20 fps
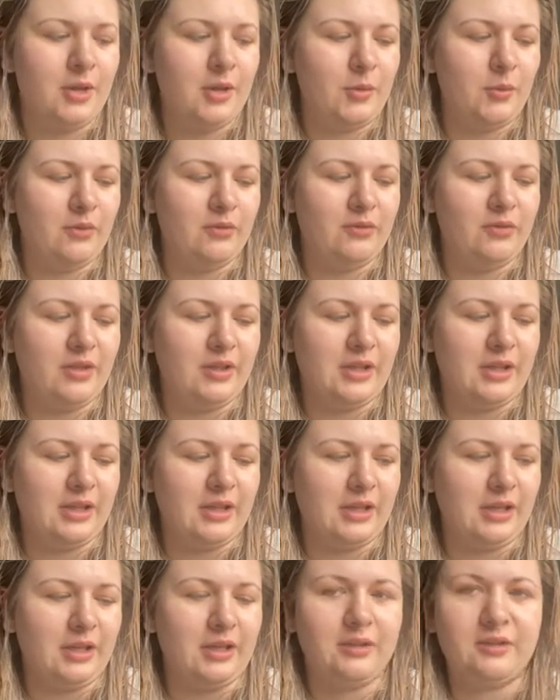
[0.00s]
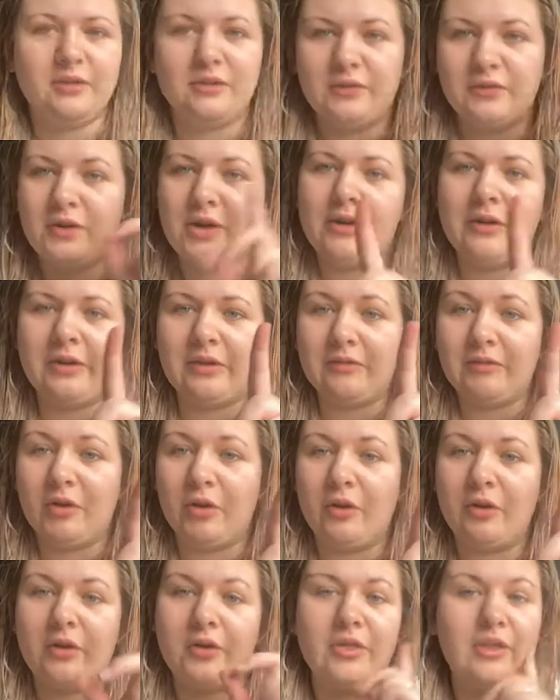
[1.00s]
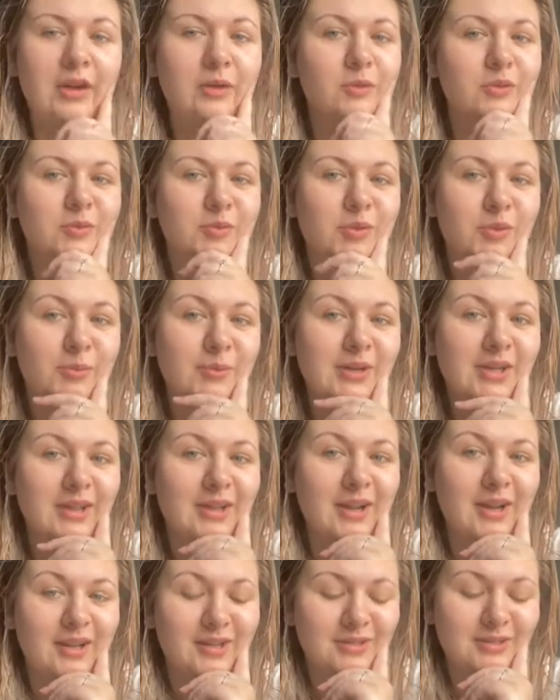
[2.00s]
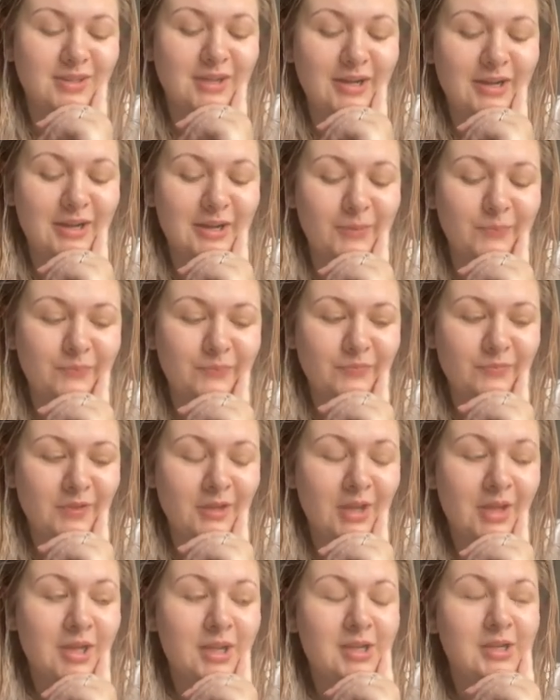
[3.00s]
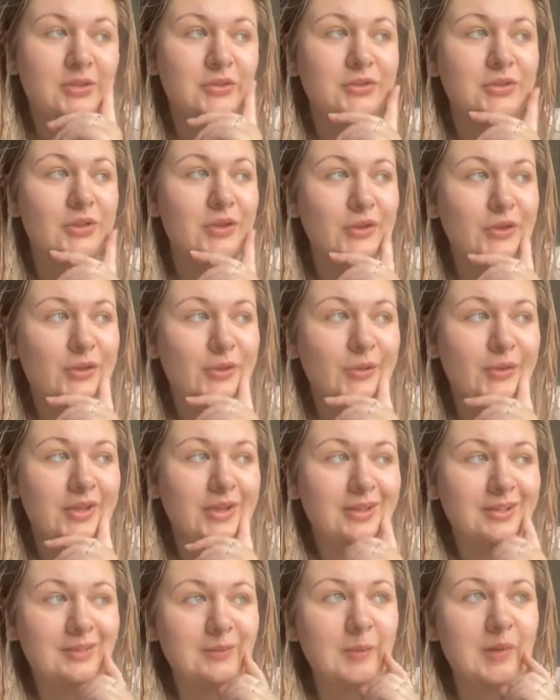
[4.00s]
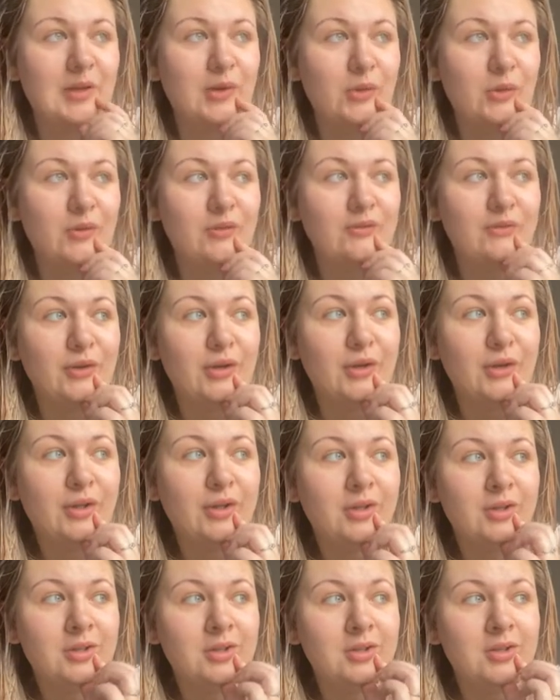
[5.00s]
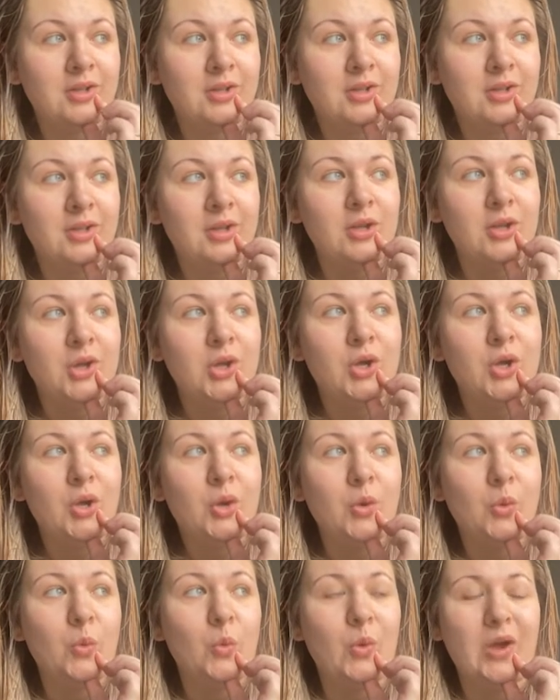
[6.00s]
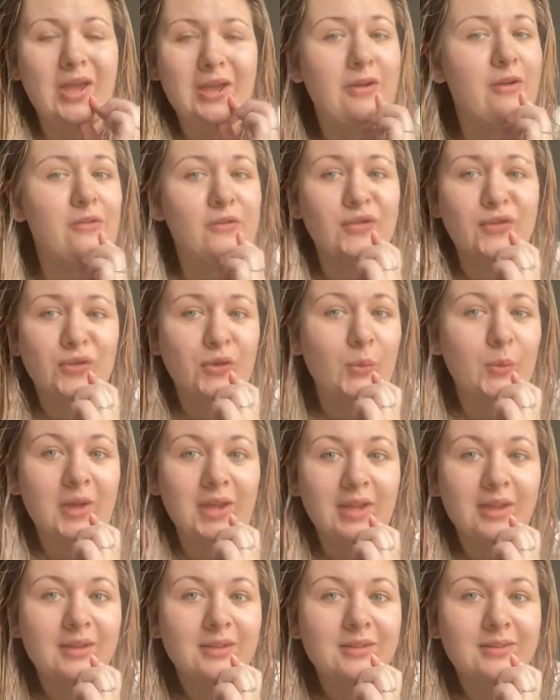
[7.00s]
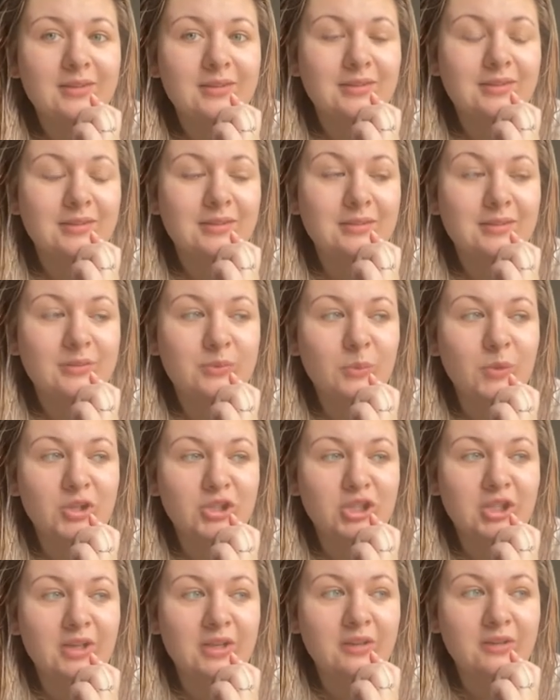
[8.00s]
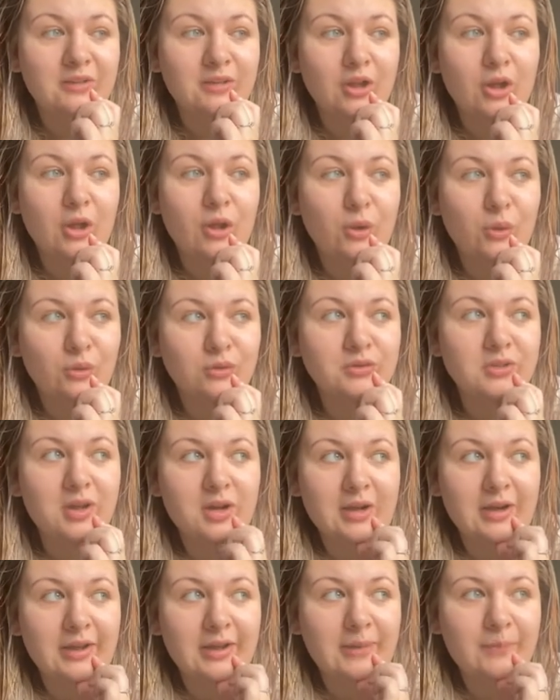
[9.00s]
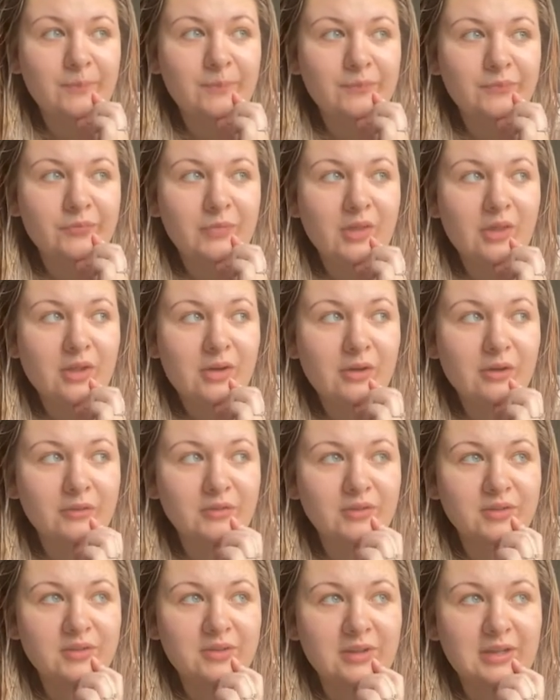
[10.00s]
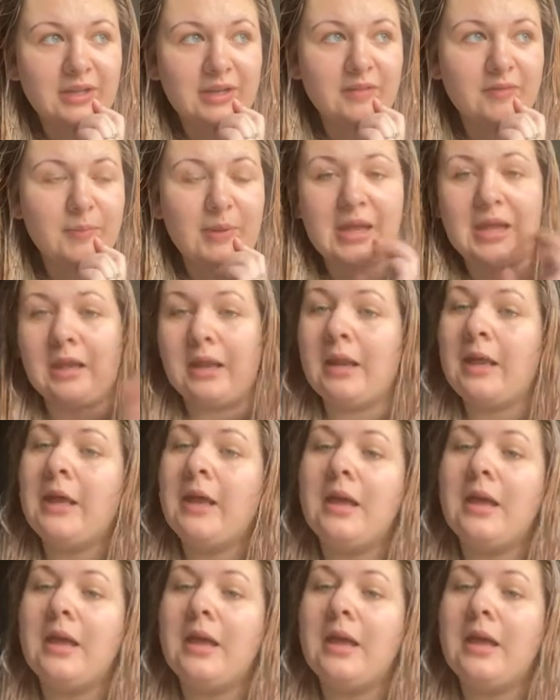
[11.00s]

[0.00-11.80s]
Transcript: with the safari vlog. That was probably the last time. So it has been over way over two weeks, which is a long time. Obviously I've been